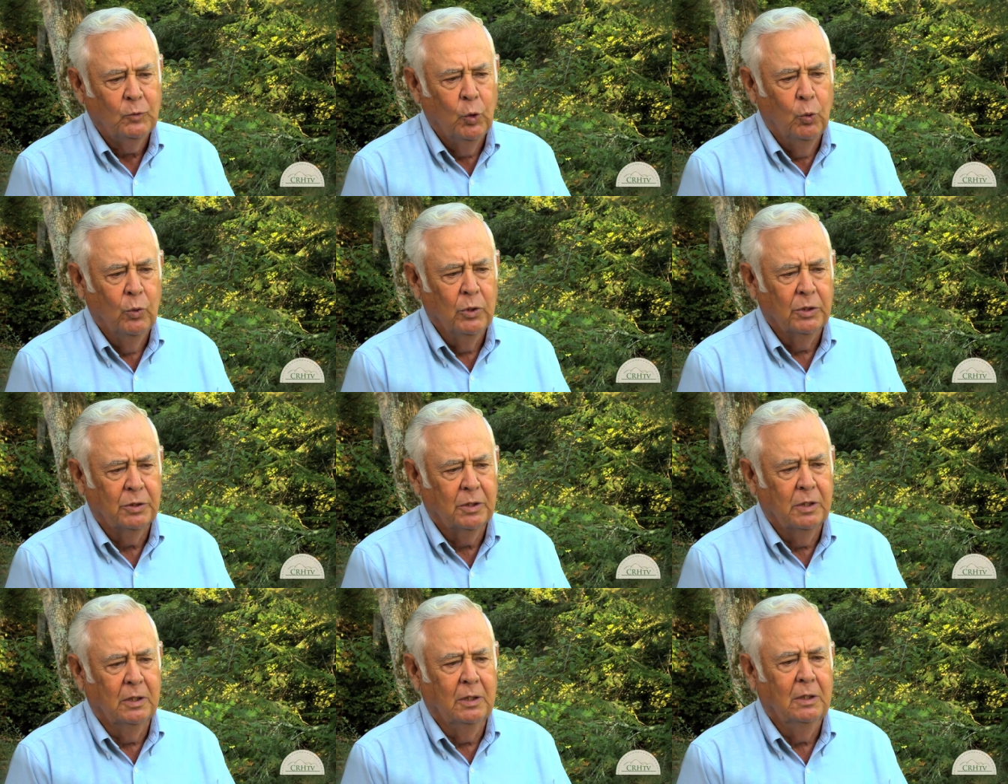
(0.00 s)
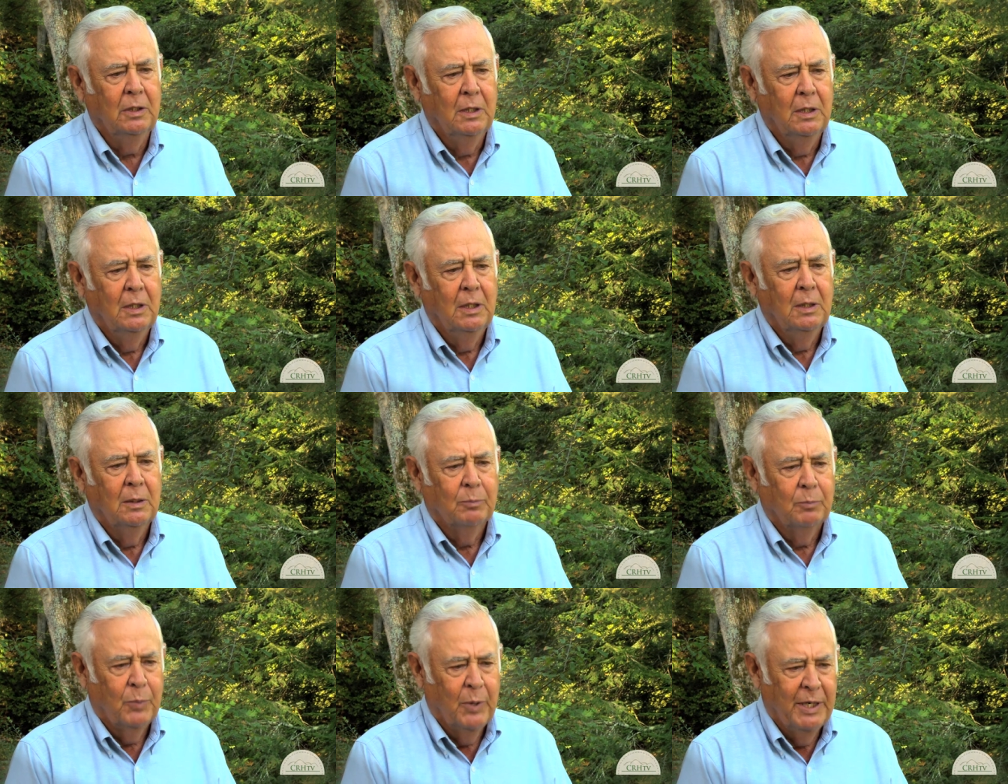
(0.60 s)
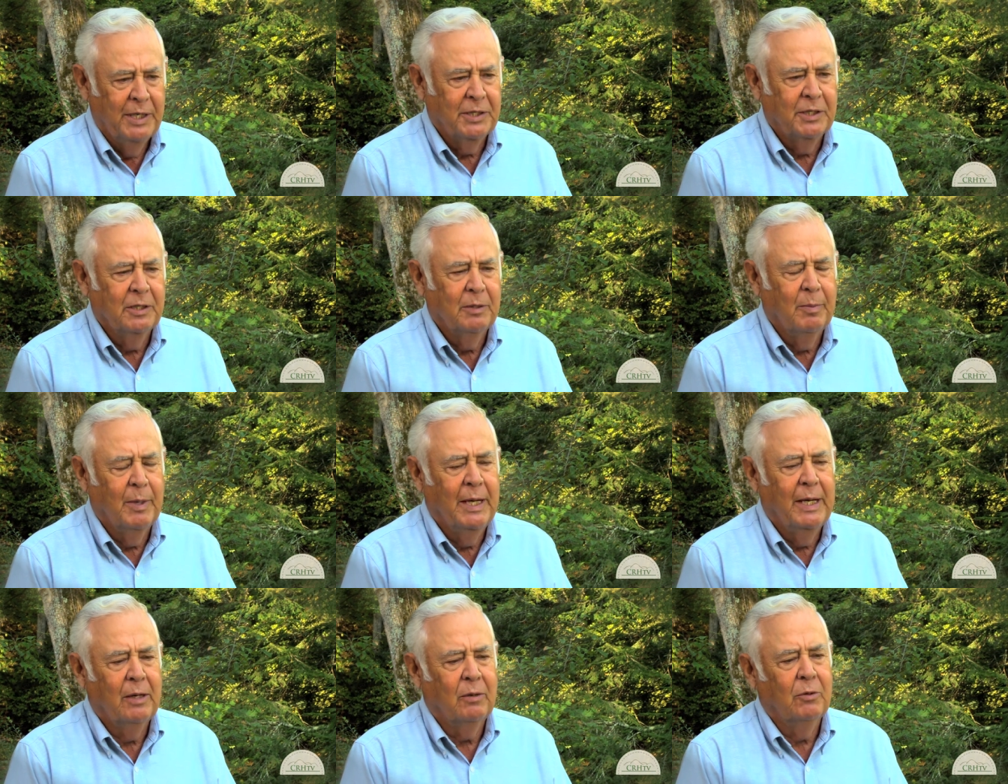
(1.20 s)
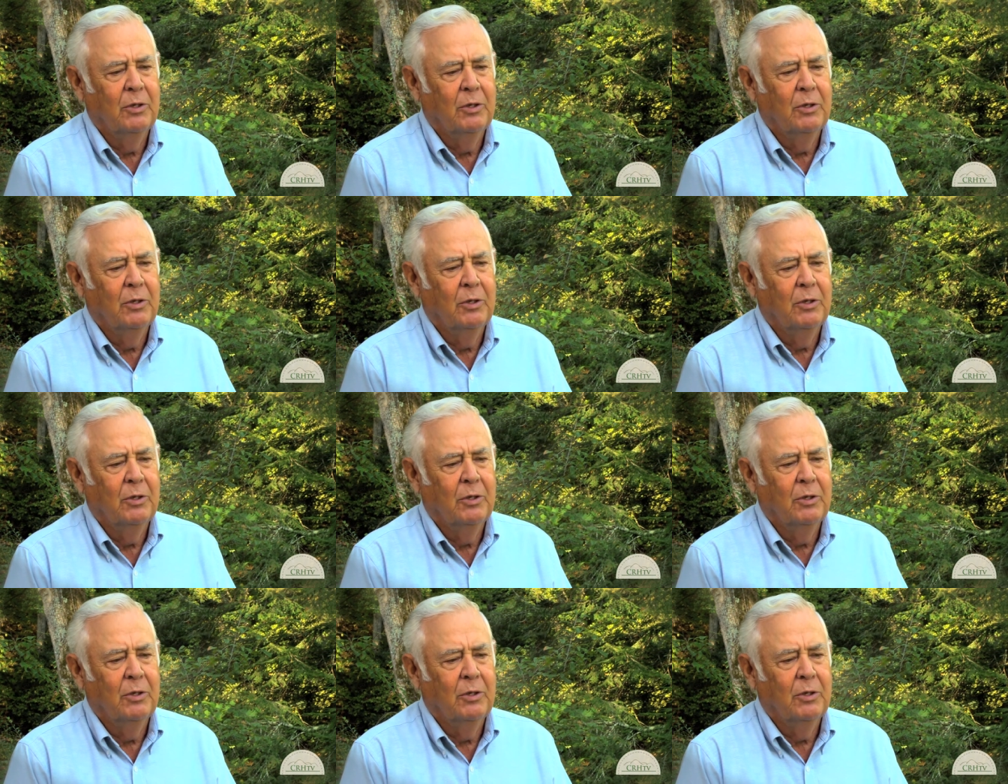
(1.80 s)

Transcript: with the president of the bank,